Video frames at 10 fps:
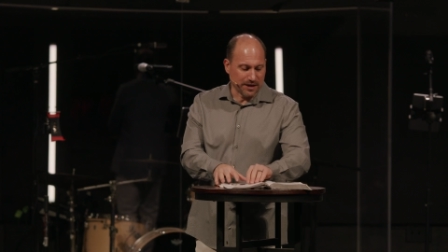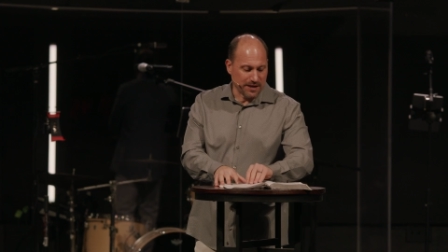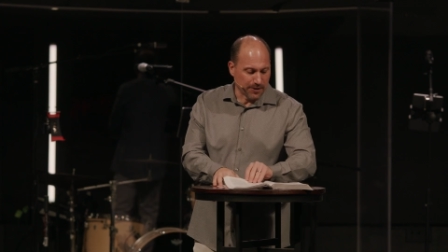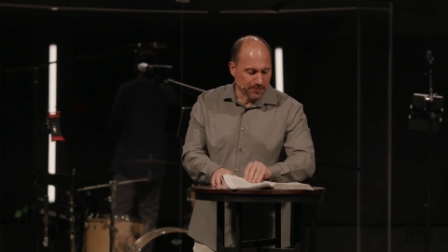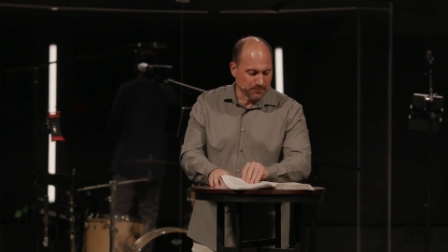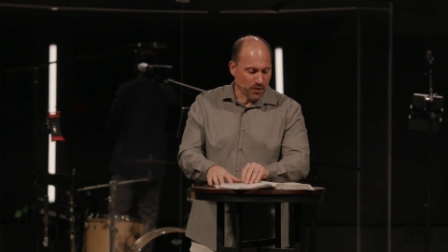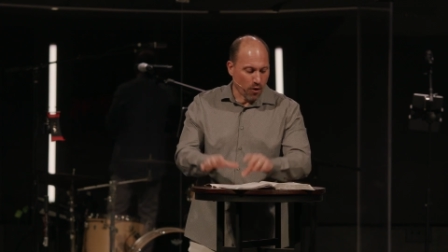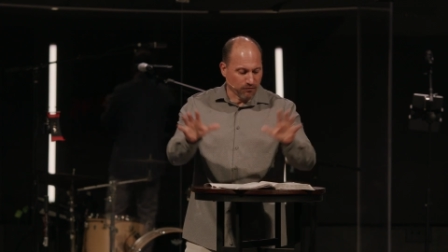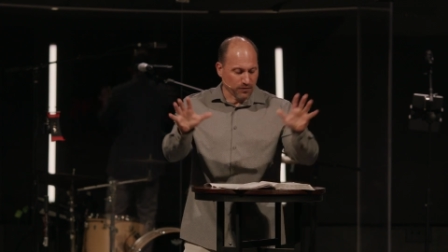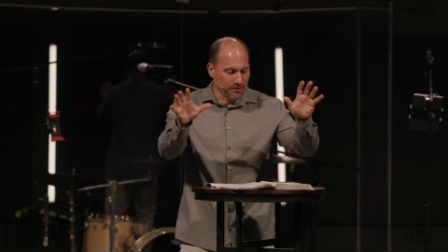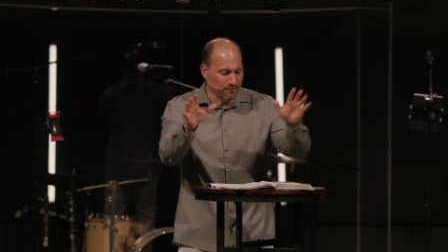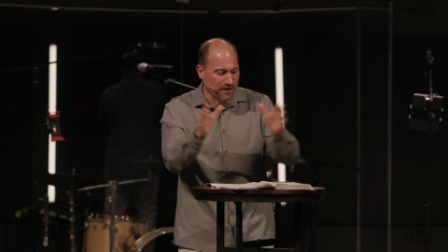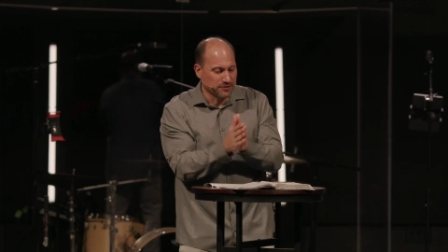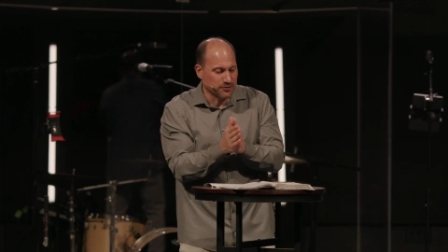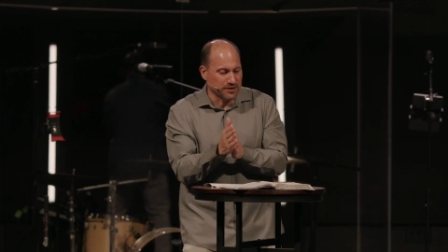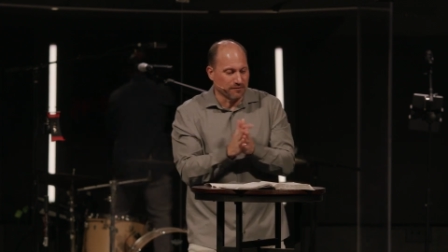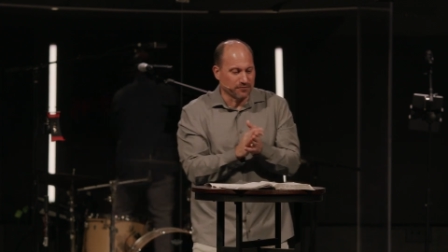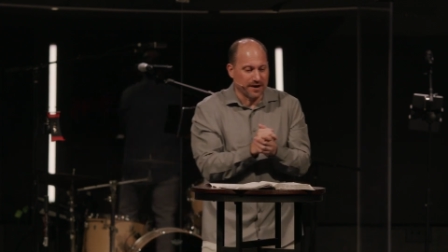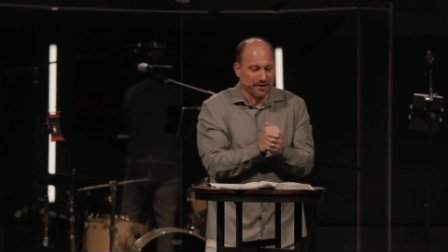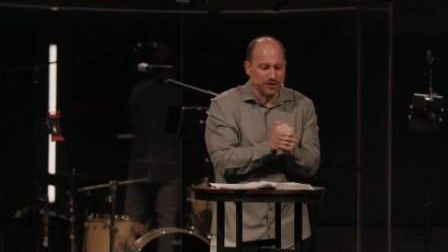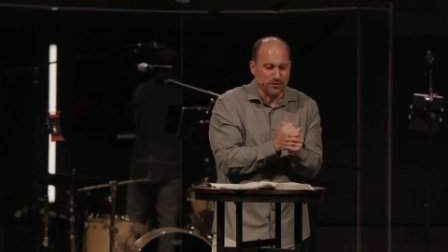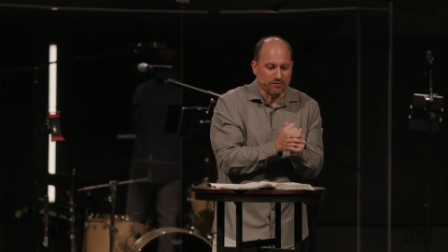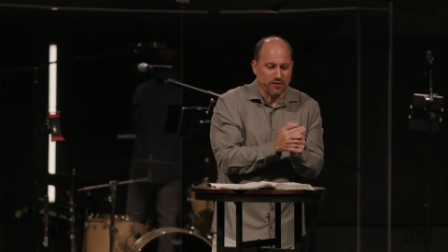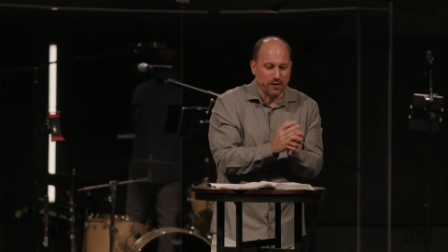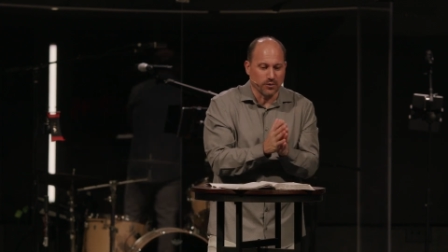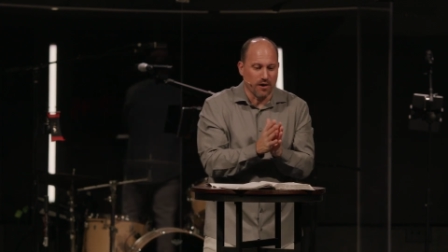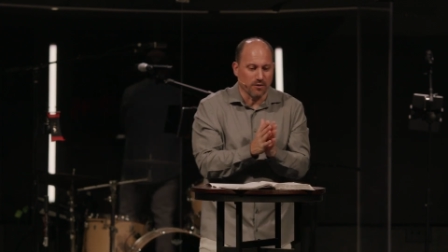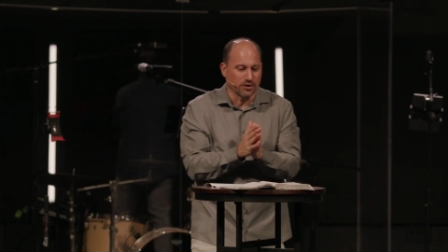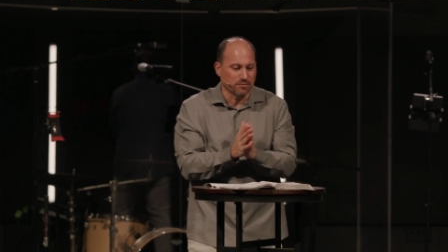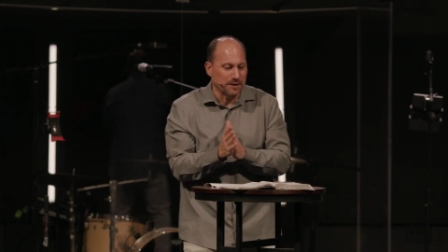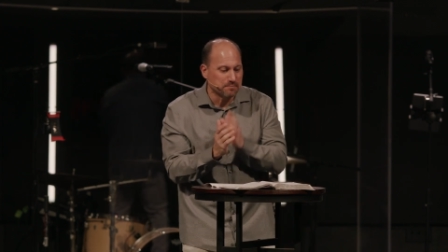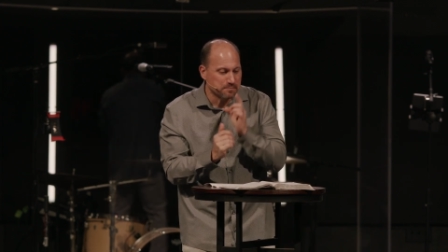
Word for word: here. Hopefully, you found yourself there and you can follow along with me.